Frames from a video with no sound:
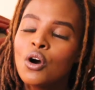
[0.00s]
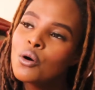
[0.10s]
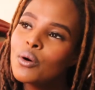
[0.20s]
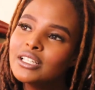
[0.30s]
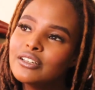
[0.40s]

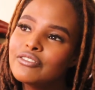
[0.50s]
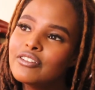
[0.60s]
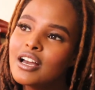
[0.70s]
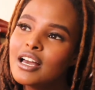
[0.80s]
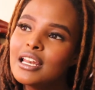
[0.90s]
what if
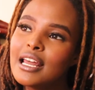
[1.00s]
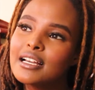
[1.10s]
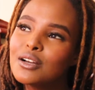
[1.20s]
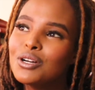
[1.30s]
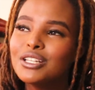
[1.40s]

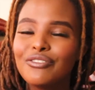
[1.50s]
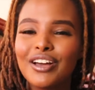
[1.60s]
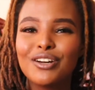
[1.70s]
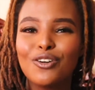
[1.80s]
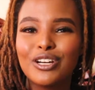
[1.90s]
I
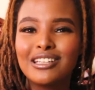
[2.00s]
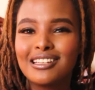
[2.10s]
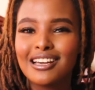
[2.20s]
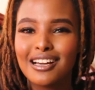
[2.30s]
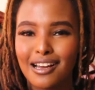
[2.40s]
got
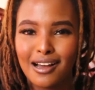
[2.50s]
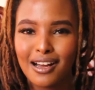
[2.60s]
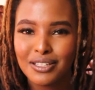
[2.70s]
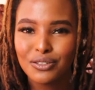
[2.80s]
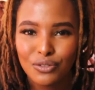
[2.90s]
the car,
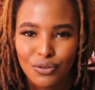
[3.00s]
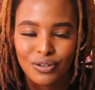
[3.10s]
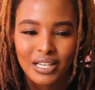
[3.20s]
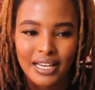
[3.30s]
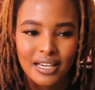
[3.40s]

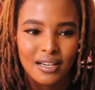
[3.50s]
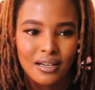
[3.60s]
like,